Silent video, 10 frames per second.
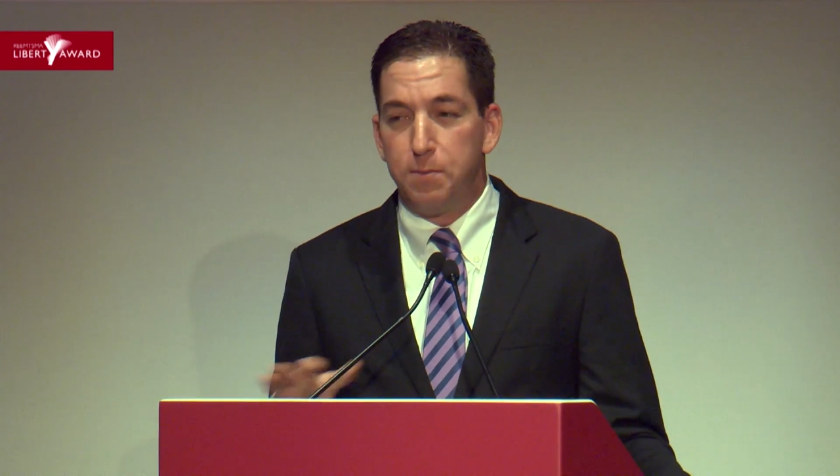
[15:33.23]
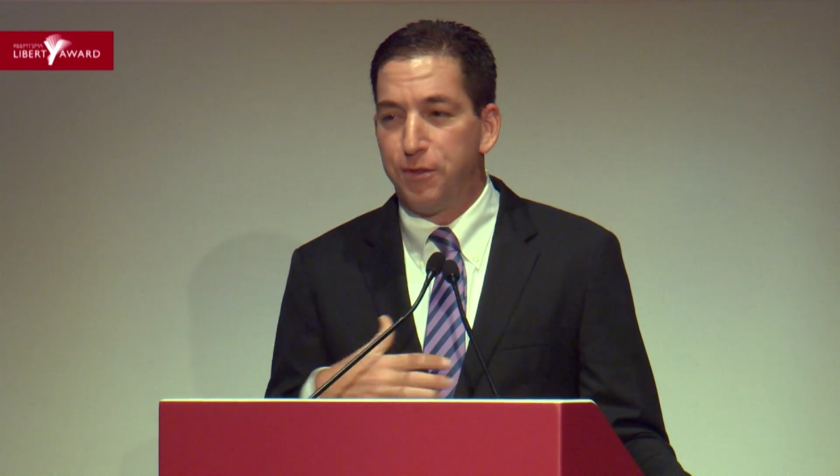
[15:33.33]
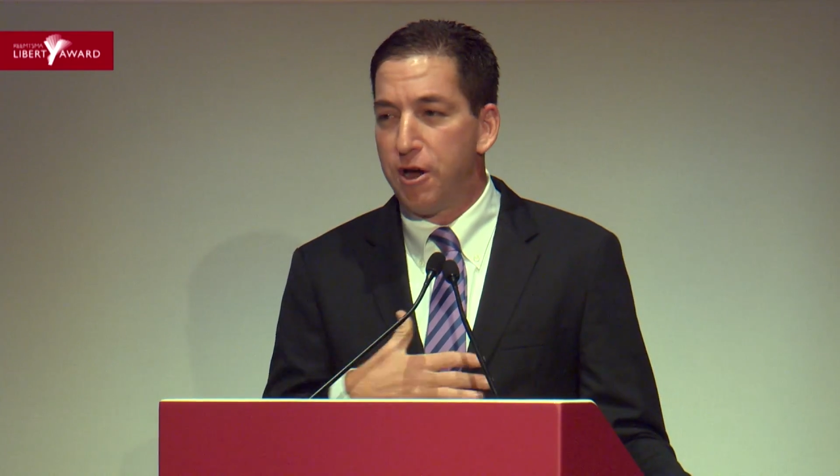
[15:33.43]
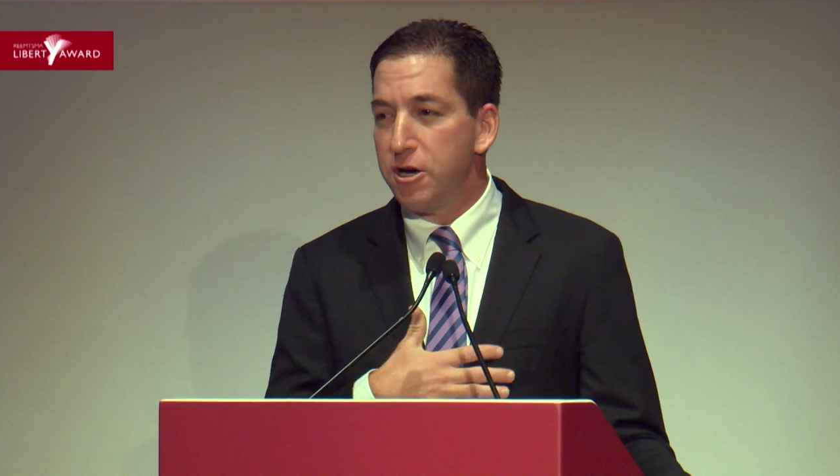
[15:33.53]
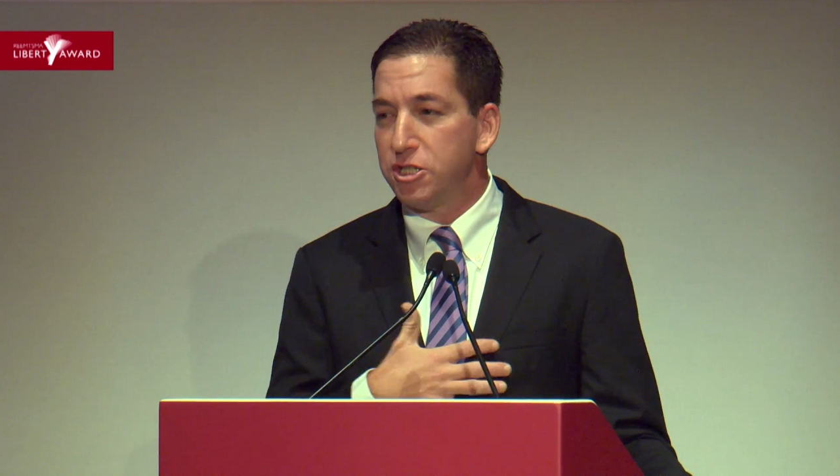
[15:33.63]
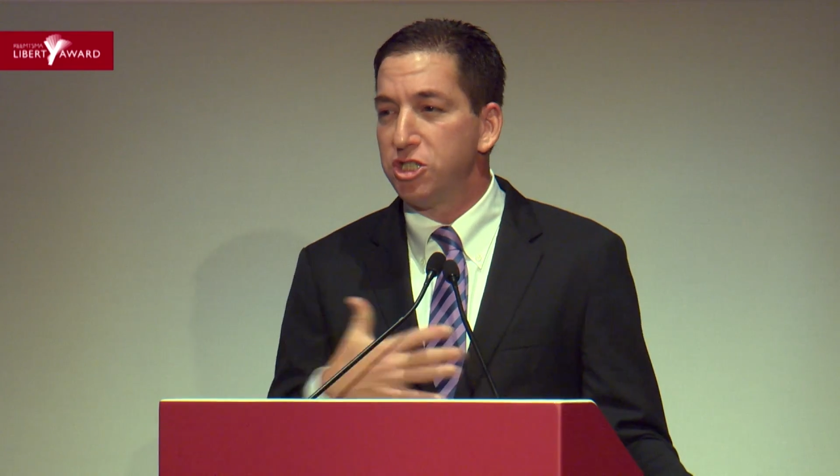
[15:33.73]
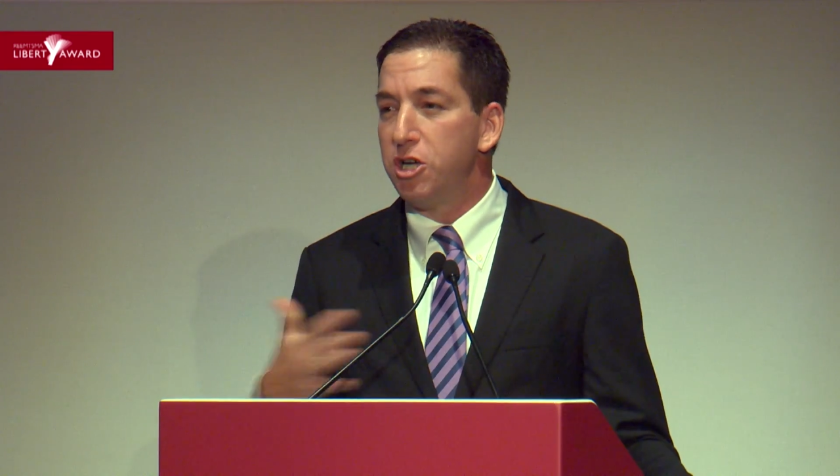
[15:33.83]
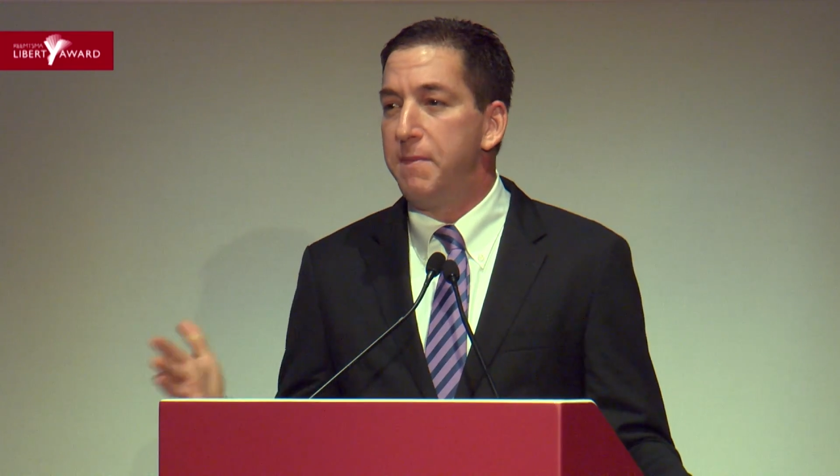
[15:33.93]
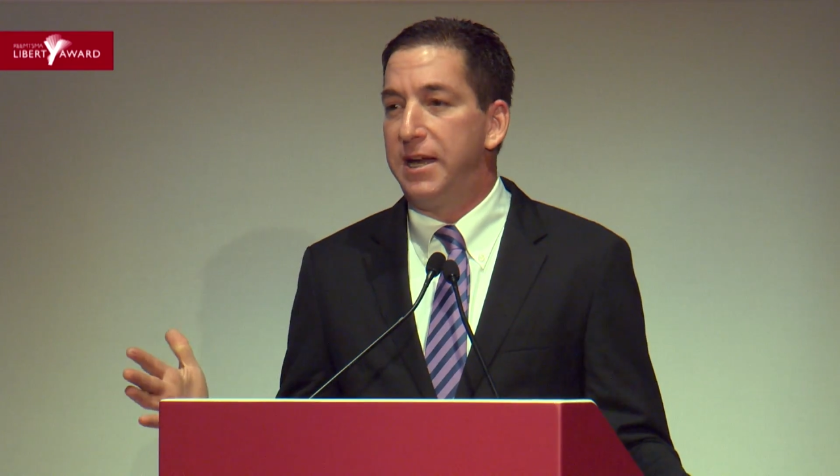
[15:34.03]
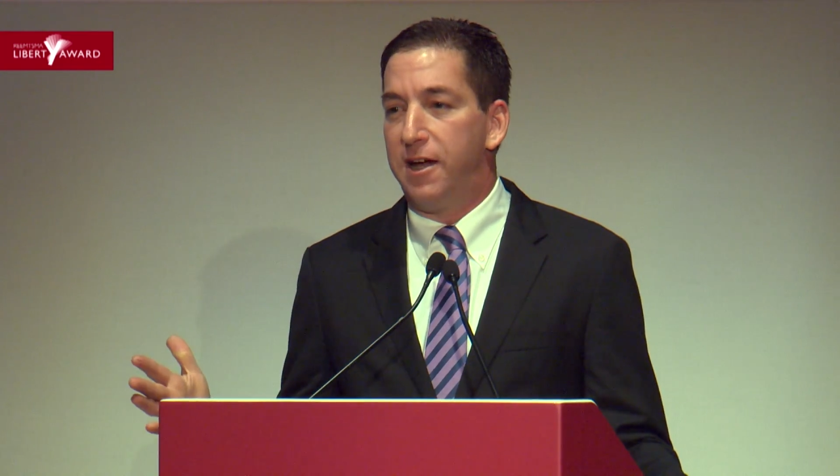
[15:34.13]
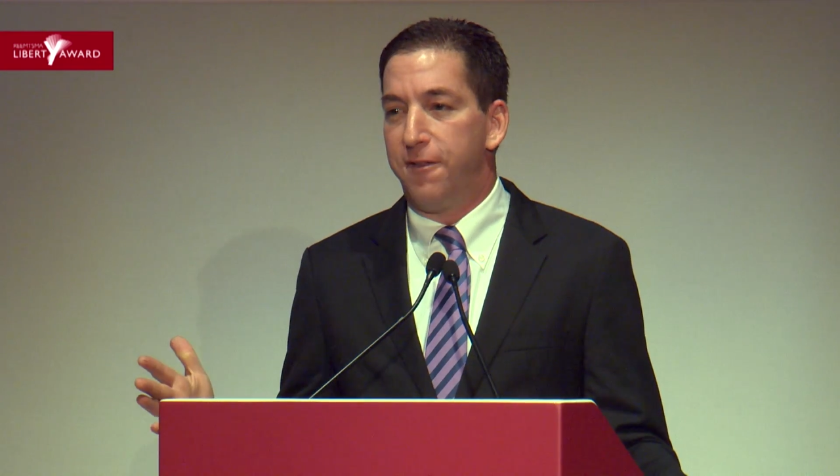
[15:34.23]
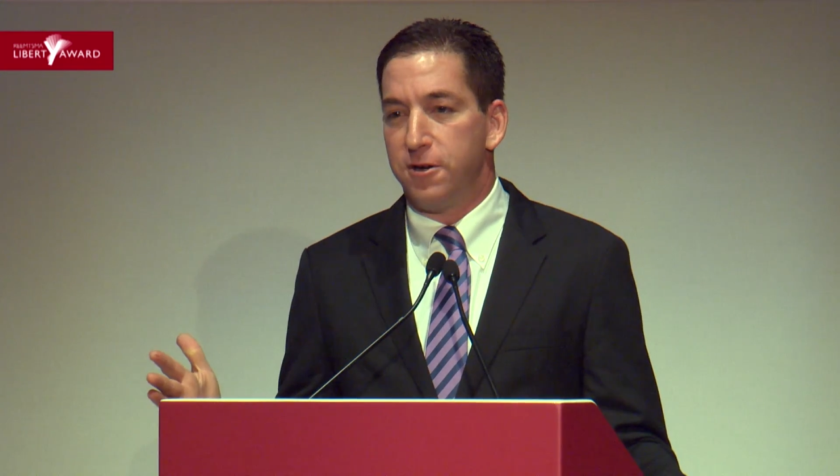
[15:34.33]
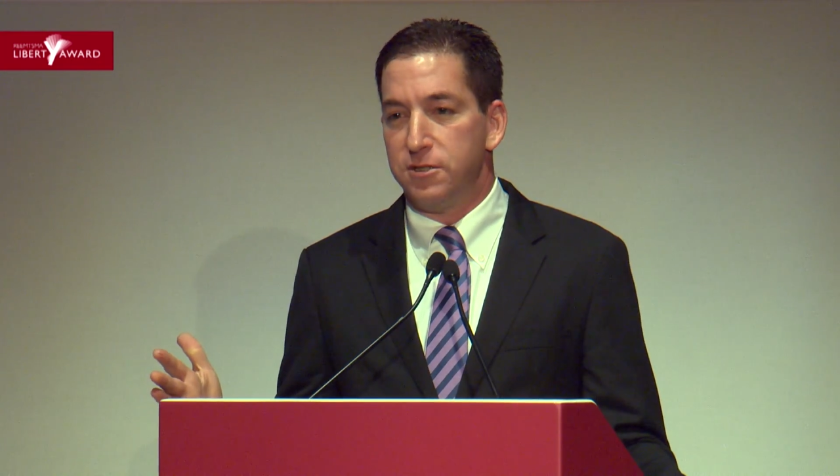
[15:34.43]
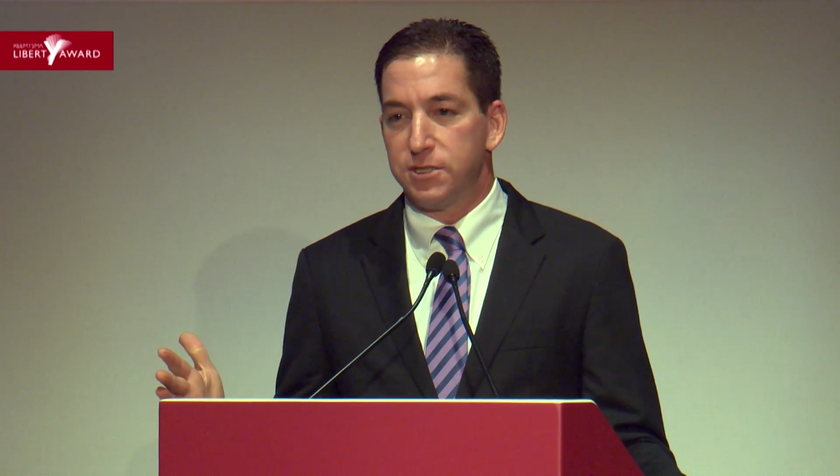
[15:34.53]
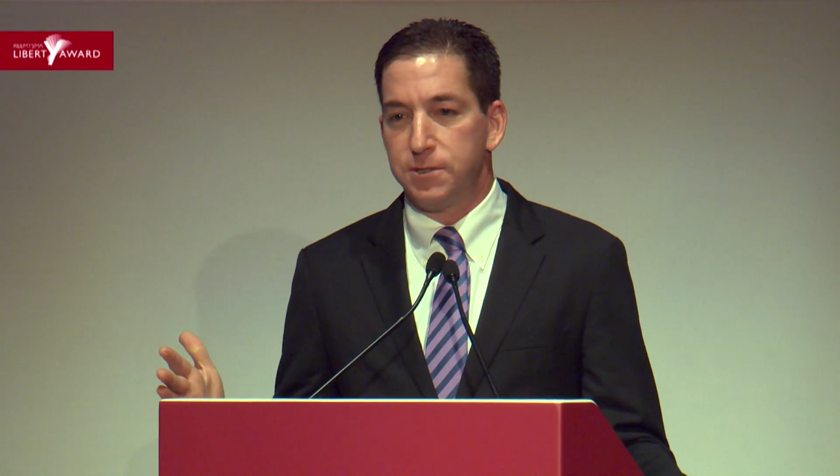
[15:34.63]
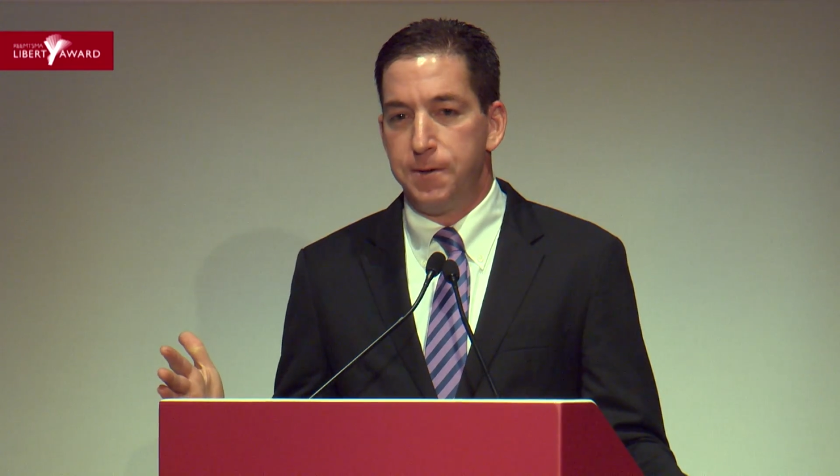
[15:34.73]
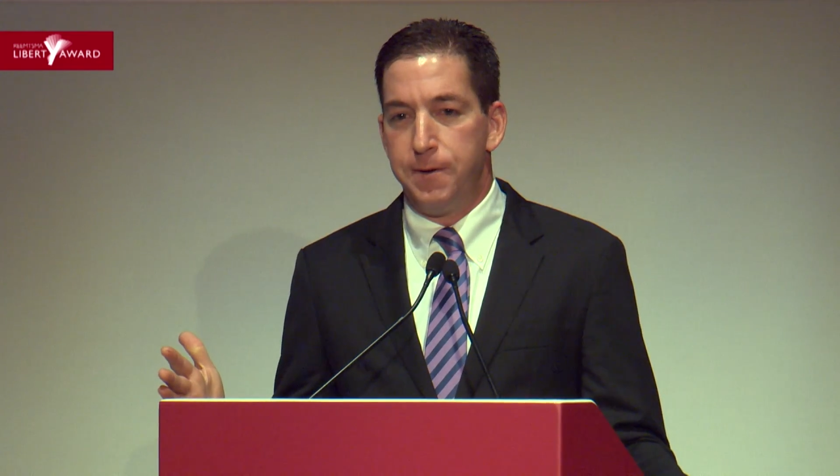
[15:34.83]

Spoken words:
but there are so many others.